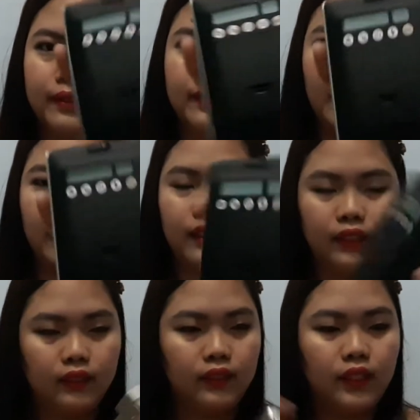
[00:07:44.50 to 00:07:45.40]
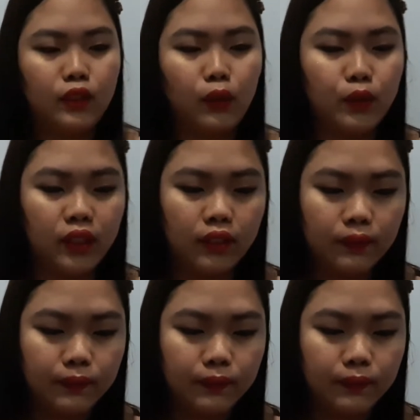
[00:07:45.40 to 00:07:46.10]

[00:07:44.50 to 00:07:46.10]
And then just close it.